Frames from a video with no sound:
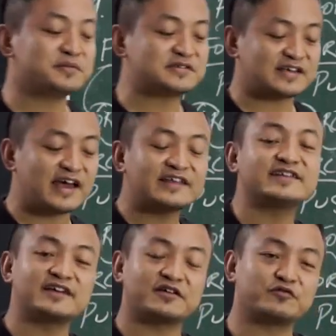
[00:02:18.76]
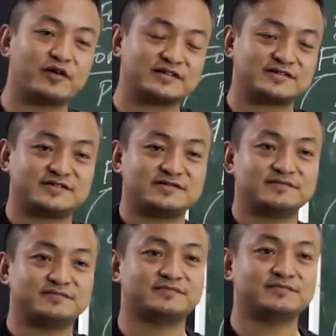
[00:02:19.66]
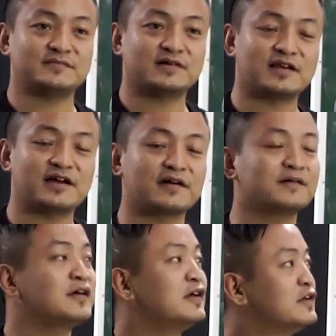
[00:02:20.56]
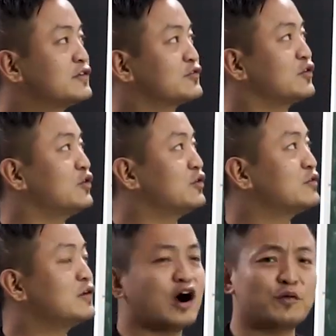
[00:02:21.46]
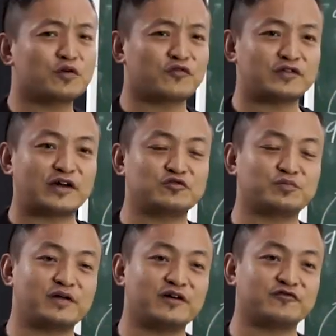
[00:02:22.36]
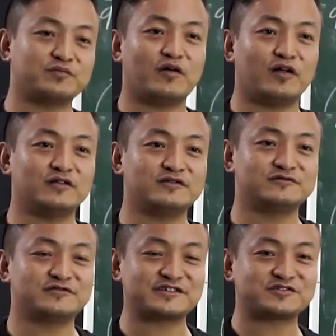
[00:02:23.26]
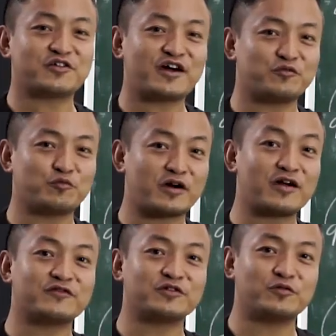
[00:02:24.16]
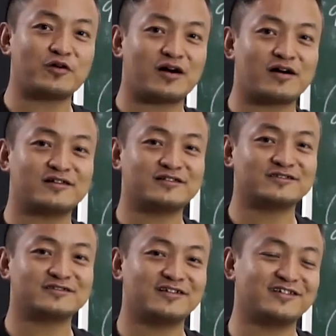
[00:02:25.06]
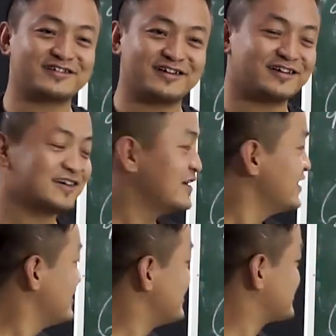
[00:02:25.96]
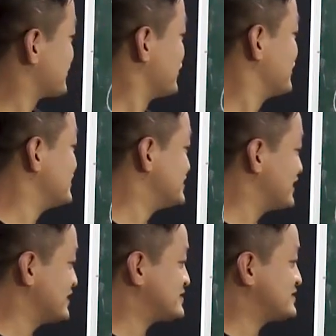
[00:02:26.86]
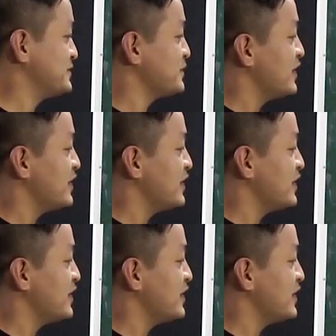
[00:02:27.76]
means anything at rest. Clear? So, how many of you like to play football? Raise your hand wherever you are. Okay. So, yes.